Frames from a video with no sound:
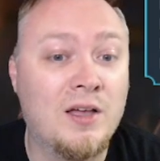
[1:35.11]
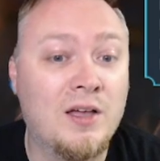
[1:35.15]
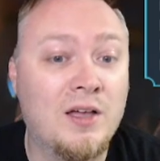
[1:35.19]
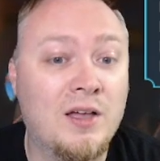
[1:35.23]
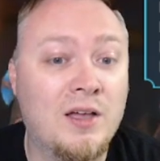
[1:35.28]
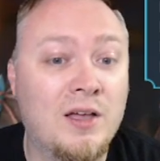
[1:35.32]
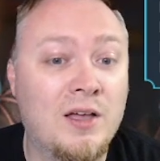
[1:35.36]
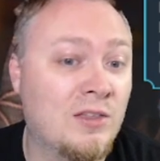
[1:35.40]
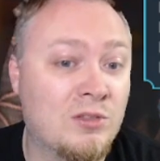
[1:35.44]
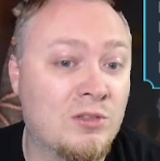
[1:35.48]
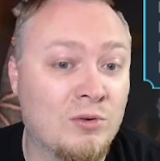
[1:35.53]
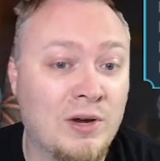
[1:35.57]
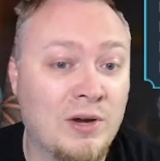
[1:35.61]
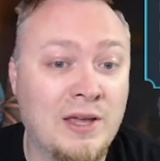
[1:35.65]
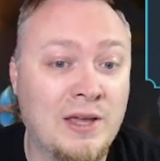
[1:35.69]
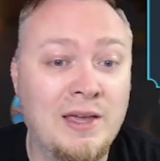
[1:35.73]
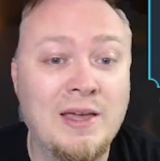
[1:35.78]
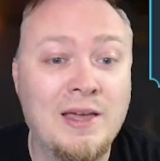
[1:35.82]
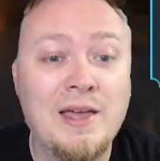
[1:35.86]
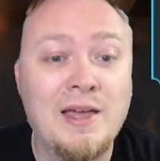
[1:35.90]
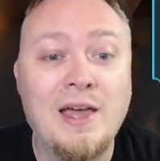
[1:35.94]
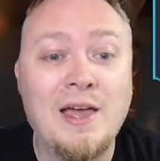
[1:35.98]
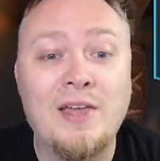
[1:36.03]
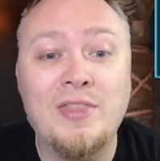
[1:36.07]
A3
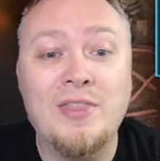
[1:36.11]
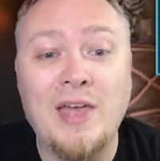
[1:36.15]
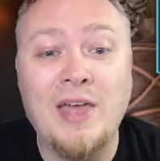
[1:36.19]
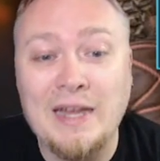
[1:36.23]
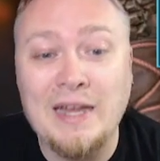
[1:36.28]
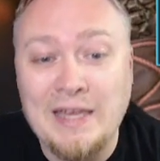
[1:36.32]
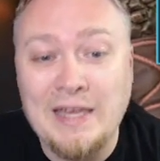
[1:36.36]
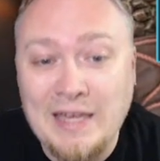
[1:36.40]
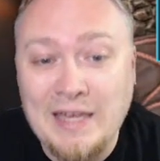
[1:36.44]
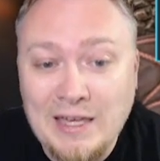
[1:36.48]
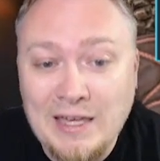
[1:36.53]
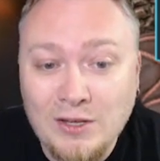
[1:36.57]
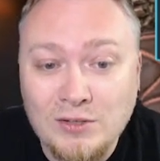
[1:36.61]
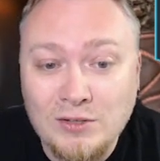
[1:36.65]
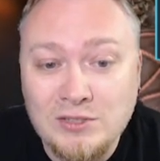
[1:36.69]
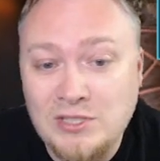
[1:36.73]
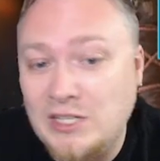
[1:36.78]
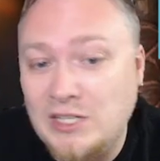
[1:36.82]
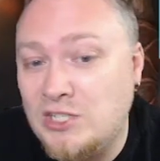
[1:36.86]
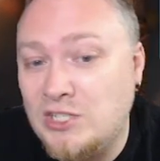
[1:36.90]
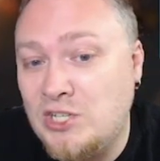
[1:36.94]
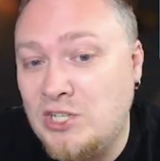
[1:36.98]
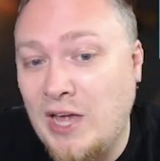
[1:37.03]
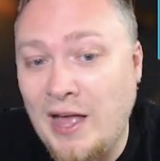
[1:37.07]
that heals
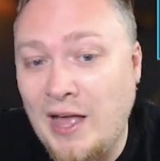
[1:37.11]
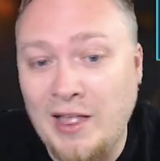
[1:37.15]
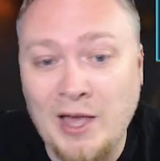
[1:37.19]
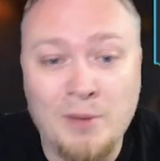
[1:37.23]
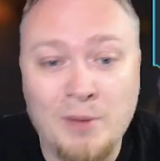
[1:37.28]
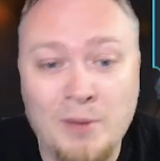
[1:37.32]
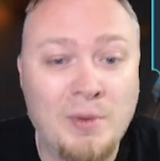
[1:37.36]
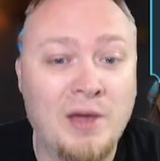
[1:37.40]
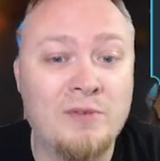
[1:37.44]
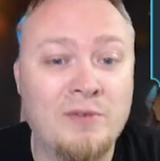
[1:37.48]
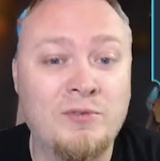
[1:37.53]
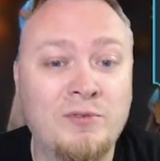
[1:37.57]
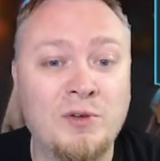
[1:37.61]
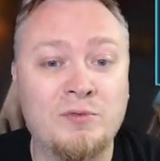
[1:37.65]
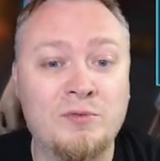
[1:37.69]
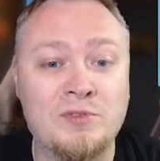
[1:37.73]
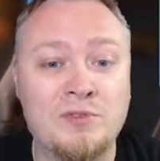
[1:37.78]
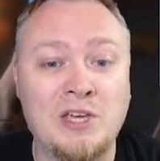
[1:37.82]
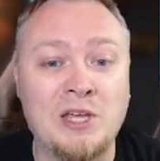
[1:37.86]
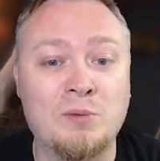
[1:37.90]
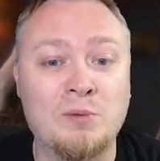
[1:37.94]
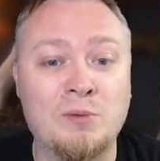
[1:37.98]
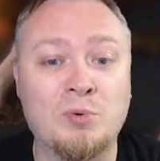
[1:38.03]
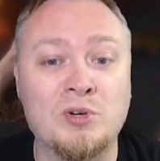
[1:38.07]
each ally by
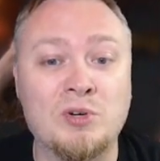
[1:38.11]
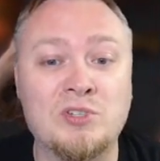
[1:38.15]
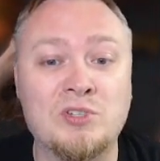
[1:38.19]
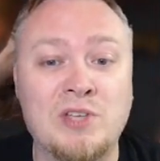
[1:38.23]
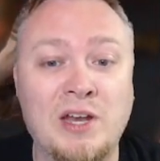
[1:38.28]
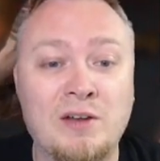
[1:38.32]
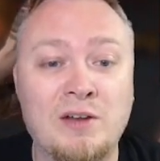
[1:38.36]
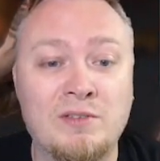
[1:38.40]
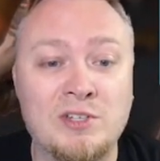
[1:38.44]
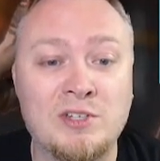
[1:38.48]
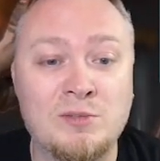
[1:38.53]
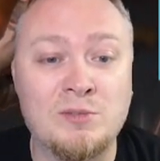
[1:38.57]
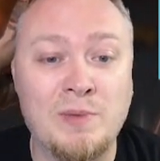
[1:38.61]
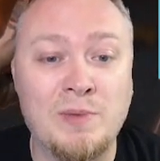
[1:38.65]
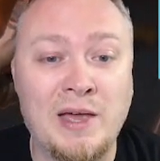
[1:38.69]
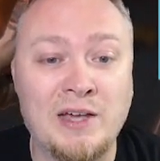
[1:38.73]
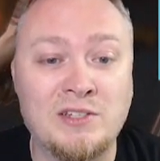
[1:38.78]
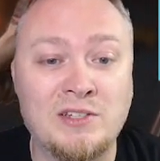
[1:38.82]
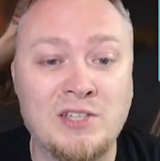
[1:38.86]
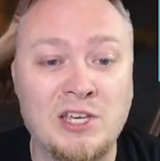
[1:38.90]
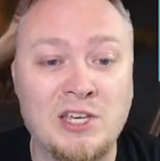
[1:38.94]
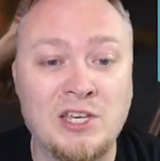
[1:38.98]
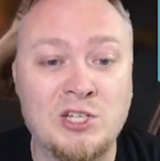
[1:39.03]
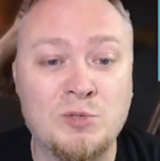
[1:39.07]
15% of his
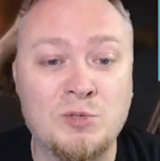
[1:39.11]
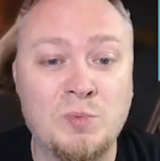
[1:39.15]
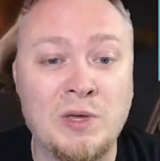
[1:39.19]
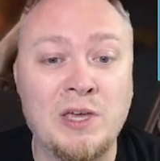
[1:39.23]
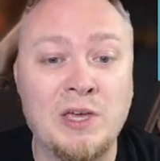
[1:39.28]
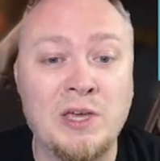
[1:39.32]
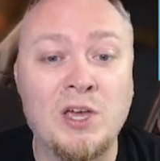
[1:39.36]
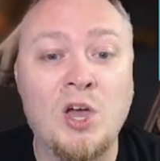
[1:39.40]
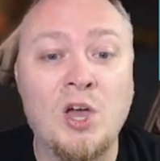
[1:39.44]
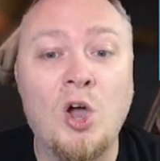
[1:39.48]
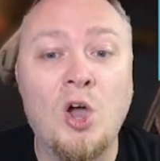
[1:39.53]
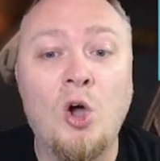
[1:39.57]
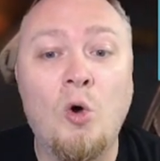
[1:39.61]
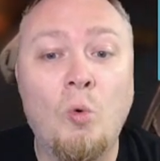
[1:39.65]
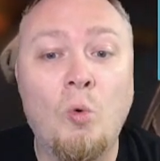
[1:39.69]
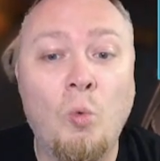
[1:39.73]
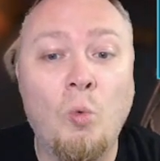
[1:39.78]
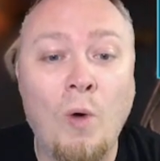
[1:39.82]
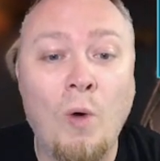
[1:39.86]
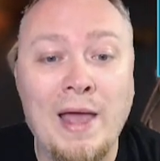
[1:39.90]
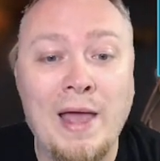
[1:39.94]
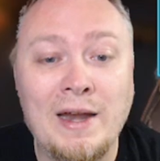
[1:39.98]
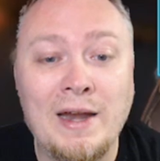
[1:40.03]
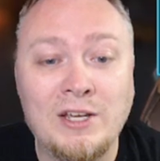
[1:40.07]
max HP
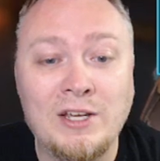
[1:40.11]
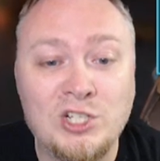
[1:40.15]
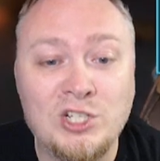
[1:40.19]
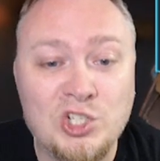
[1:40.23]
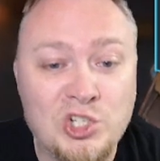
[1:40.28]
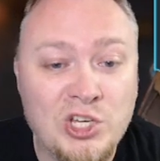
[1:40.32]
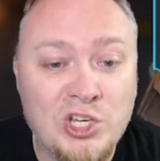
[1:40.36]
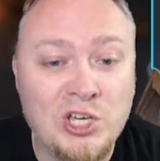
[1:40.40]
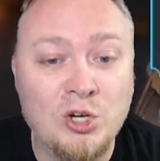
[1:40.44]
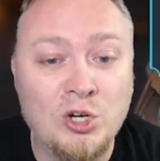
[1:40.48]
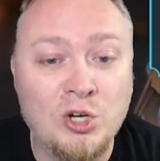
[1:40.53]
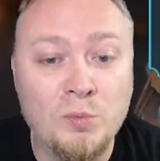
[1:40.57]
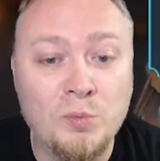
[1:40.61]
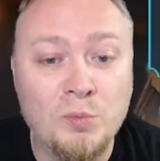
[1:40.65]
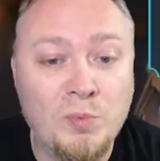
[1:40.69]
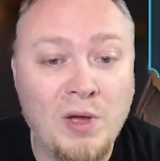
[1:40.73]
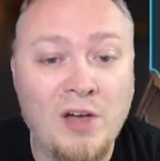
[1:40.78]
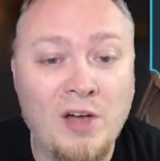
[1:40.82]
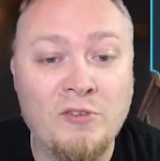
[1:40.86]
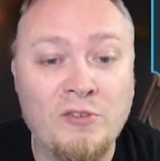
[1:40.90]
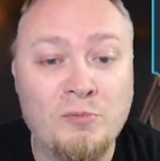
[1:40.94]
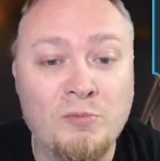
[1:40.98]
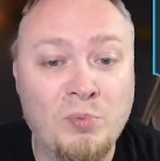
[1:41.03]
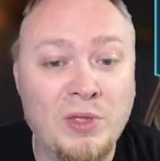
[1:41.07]
when a shield
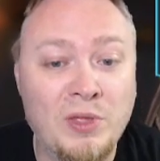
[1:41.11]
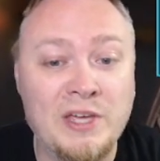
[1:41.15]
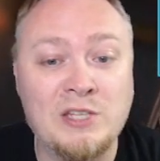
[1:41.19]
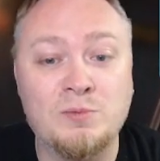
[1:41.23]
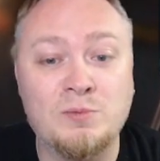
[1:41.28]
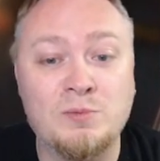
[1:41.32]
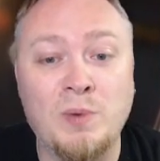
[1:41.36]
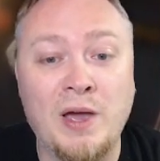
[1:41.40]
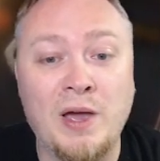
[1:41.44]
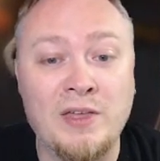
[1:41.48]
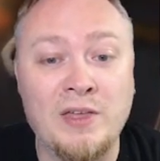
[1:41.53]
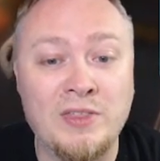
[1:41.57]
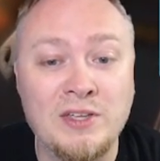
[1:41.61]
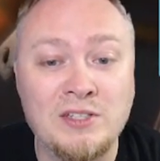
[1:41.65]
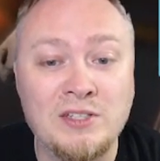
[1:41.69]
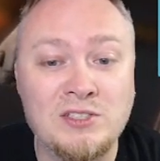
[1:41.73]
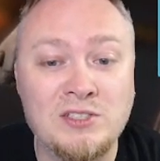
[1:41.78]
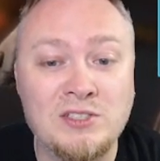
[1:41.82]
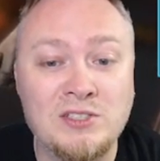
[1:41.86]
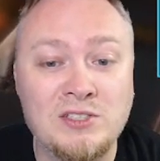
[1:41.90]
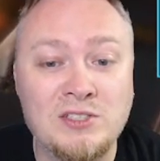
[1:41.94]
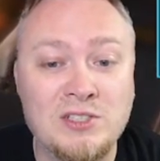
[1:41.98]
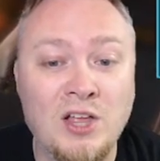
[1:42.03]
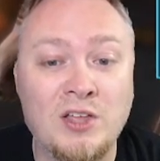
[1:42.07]
buff placed by this
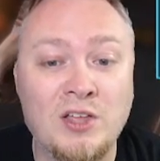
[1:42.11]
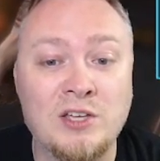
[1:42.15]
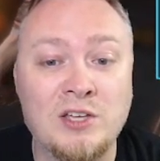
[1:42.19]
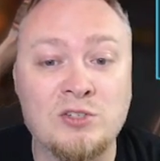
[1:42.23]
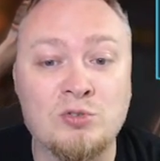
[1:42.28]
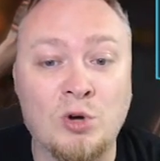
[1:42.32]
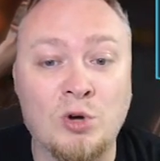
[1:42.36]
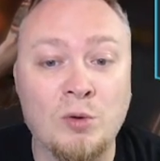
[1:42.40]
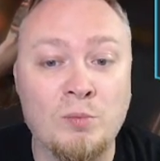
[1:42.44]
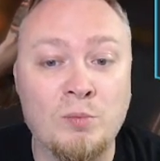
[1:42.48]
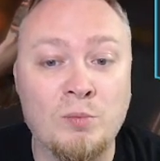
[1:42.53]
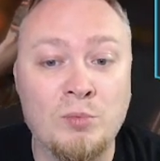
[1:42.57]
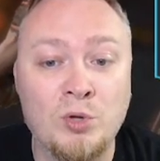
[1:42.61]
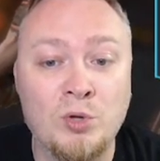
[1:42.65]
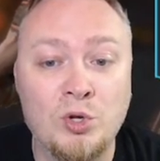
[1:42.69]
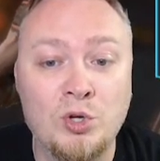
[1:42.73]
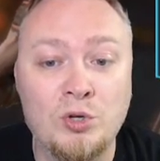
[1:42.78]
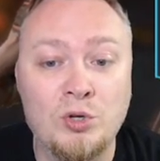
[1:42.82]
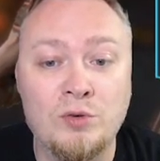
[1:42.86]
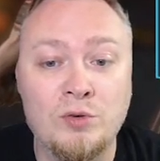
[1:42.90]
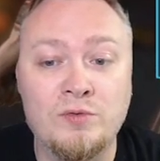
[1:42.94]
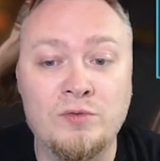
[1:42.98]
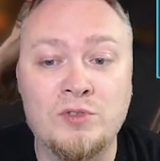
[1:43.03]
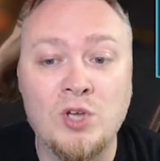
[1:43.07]
skill is
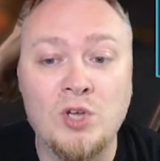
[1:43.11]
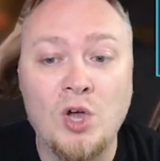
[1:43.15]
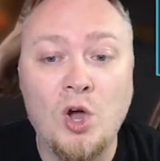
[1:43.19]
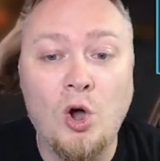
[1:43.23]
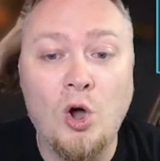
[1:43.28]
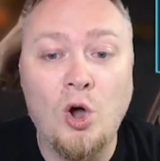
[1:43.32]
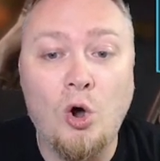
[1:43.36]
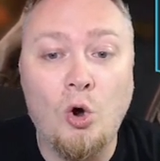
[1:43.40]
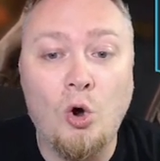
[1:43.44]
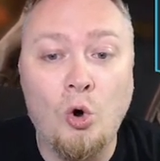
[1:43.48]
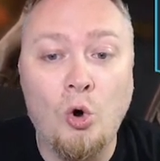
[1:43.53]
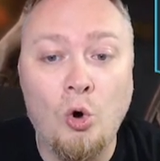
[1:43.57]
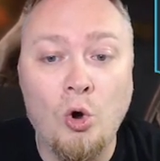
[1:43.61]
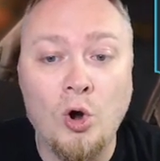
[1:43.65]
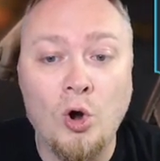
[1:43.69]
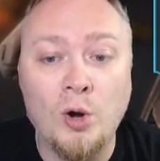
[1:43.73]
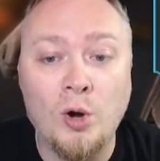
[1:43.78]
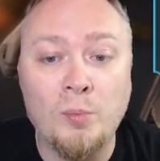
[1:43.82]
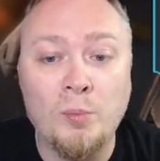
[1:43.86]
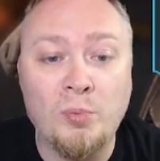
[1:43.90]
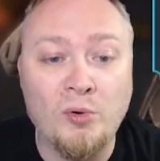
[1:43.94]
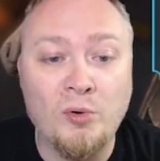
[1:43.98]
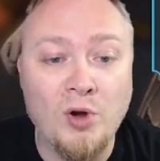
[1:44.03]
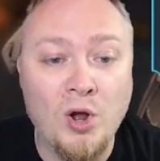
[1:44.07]
removed or
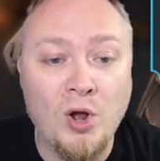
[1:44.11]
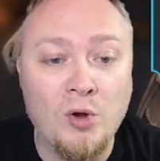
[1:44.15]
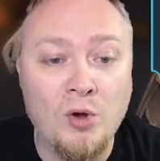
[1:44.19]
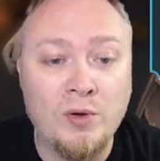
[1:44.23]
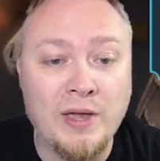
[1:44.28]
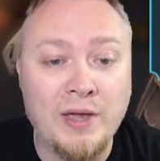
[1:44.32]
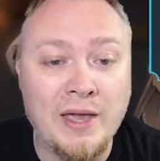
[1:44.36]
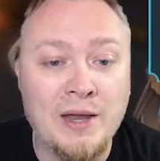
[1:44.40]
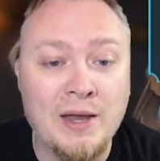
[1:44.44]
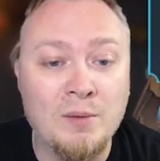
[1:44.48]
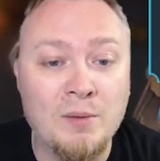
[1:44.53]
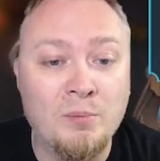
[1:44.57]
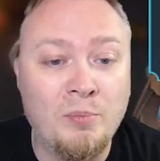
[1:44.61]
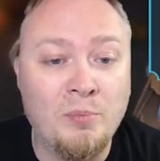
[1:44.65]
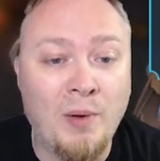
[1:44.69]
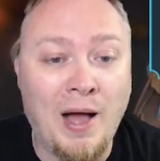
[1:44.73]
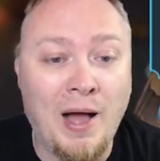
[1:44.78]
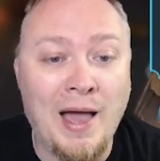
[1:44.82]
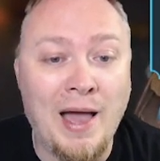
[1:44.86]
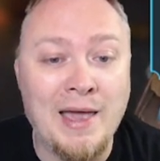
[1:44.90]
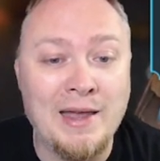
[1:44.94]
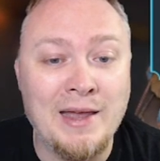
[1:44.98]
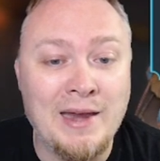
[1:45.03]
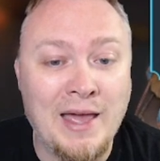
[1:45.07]
broken
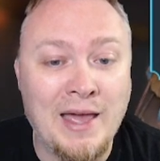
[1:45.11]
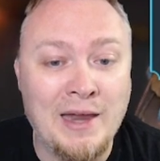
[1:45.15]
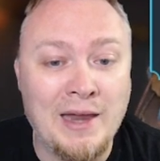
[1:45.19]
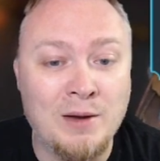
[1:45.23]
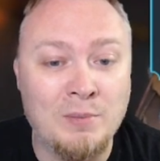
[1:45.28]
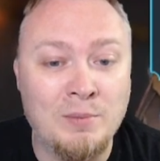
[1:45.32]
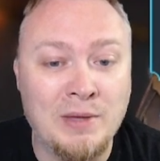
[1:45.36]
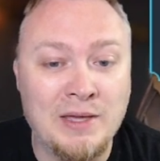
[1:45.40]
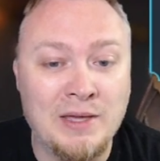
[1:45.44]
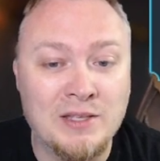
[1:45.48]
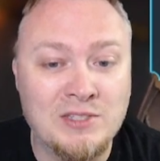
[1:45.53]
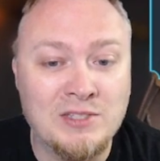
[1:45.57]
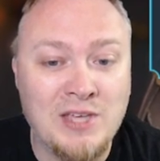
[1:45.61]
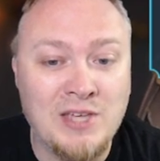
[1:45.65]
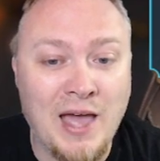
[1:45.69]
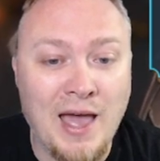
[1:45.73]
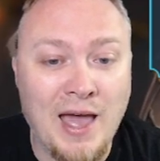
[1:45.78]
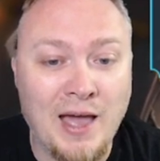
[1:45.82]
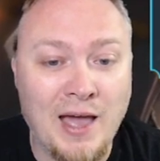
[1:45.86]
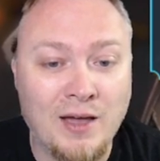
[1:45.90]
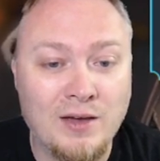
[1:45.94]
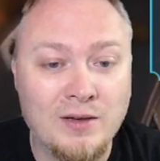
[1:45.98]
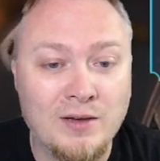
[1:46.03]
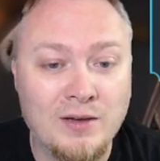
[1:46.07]
by an enemy attack.